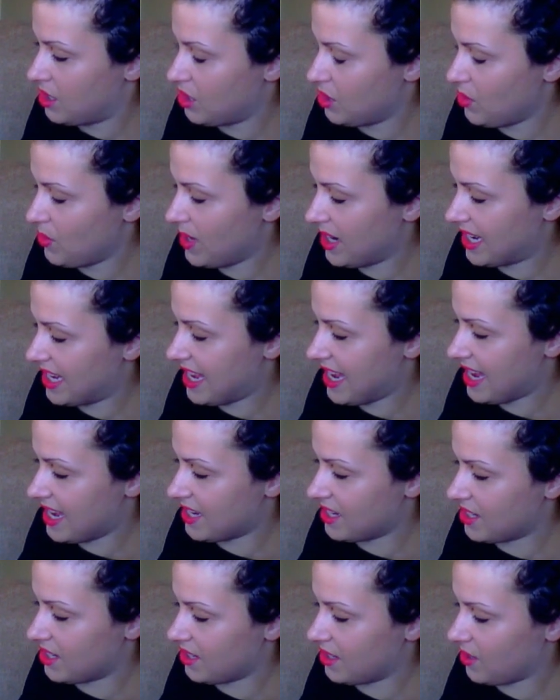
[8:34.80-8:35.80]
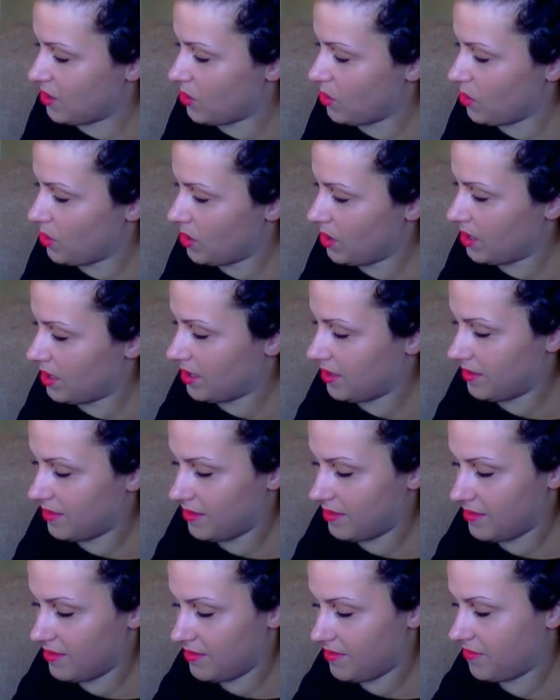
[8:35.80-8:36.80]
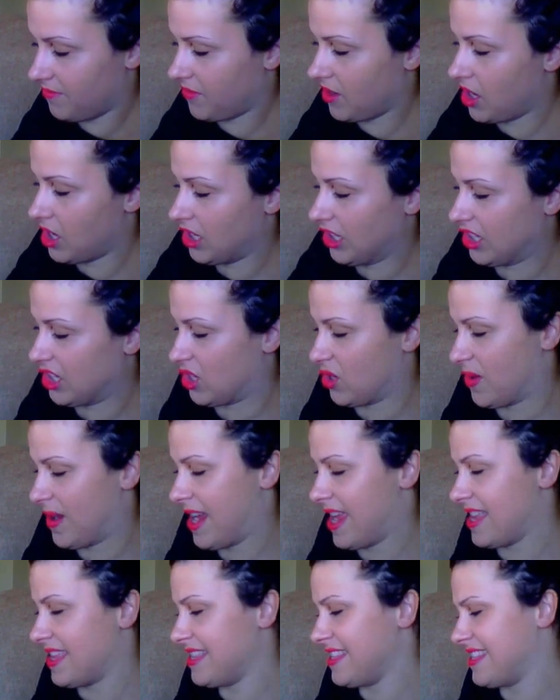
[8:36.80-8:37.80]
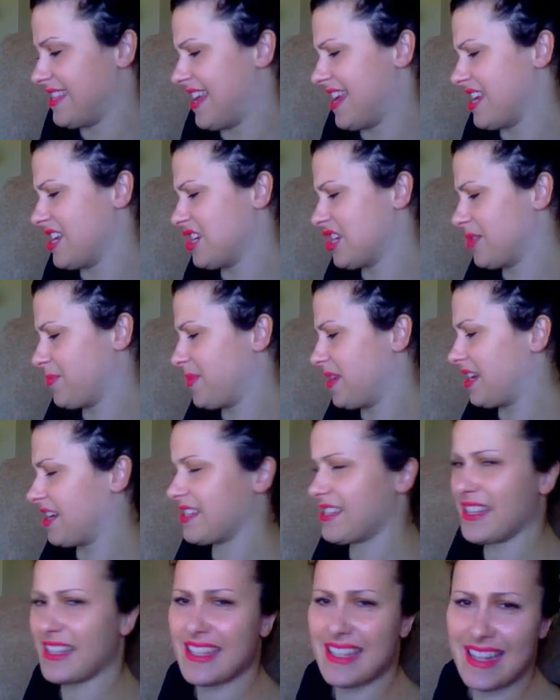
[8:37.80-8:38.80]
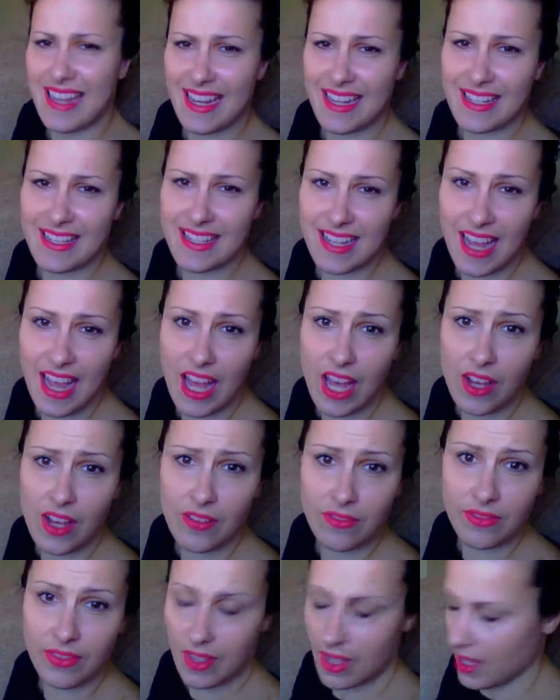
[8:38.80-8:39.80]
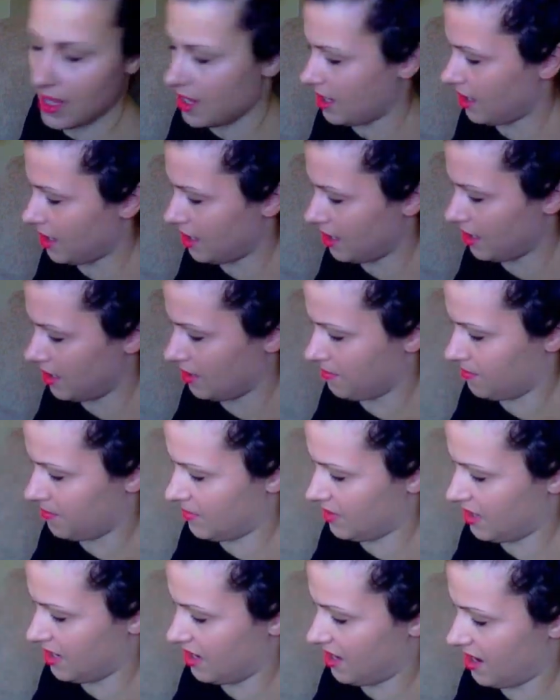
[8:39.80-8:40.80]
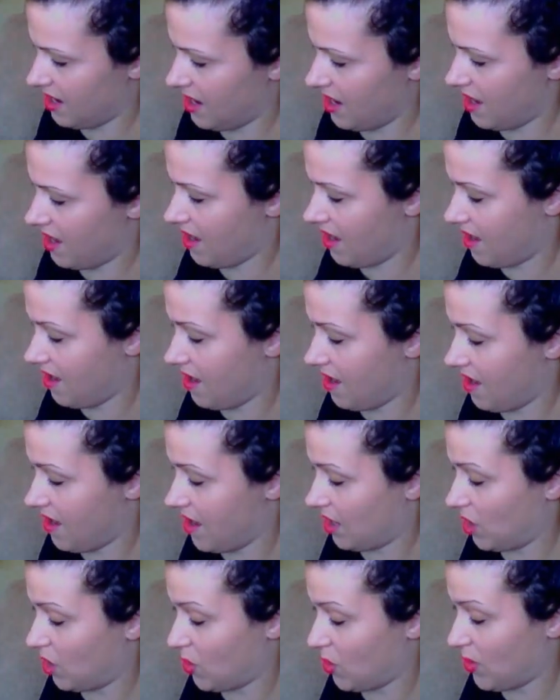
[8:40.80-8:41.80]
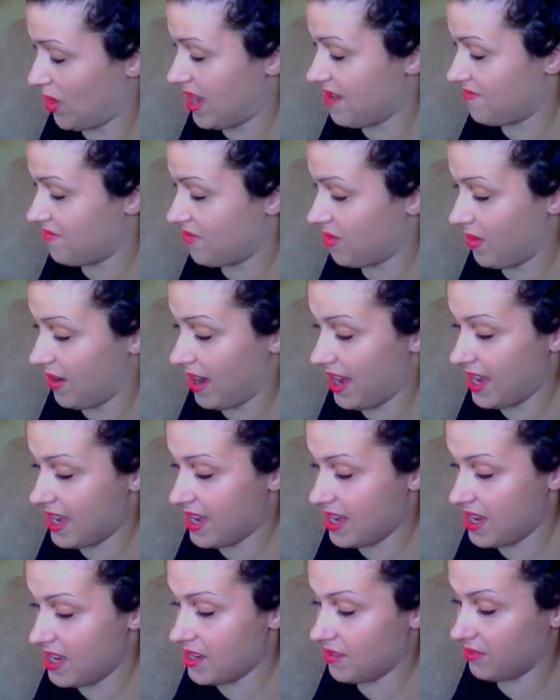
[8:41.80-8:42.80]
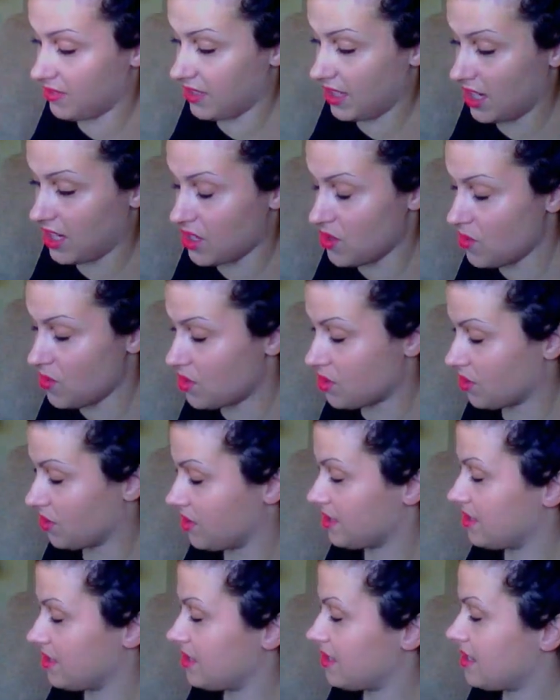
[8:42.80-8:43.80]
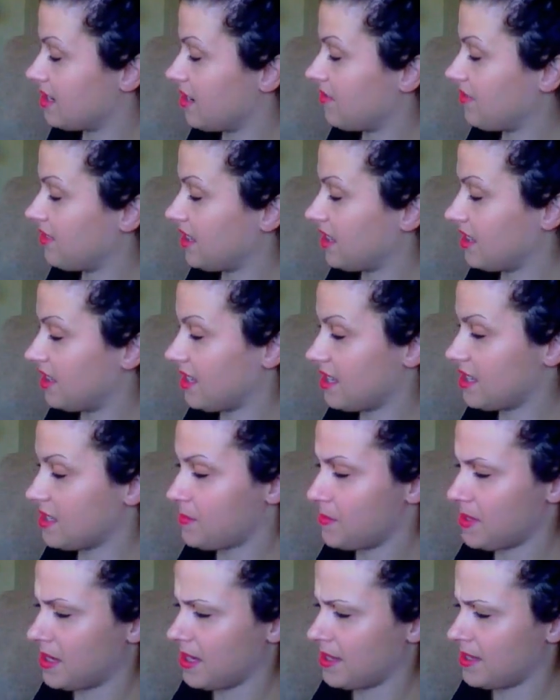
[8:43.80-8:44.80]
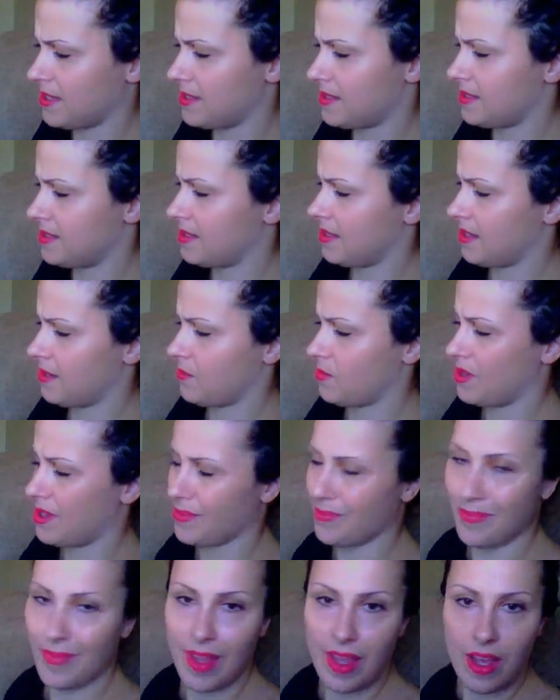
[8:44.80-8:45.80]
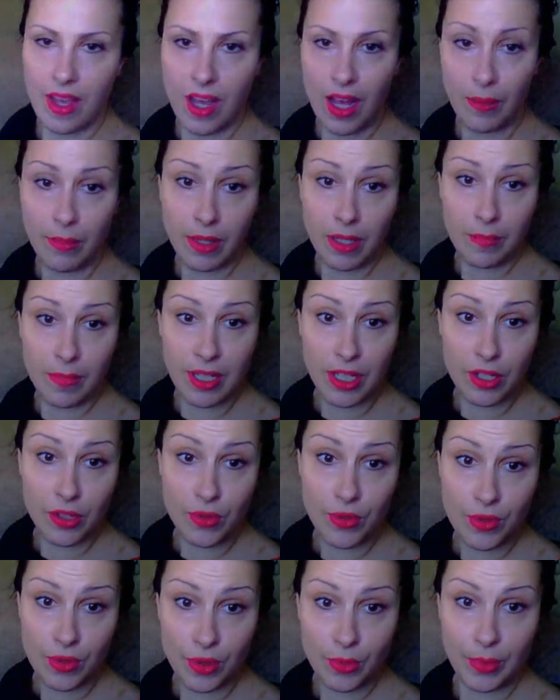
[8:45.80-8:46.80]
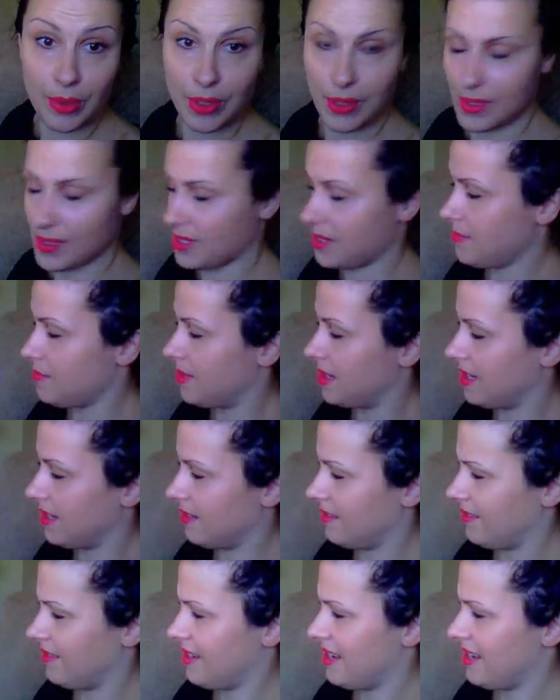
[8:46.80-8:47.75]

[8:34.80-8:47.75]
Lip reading: Due again to the whole fall trends, and just because it's nice to have a great variety of like neutrals and stuff like this, because, well, I'm not a big neutral person, but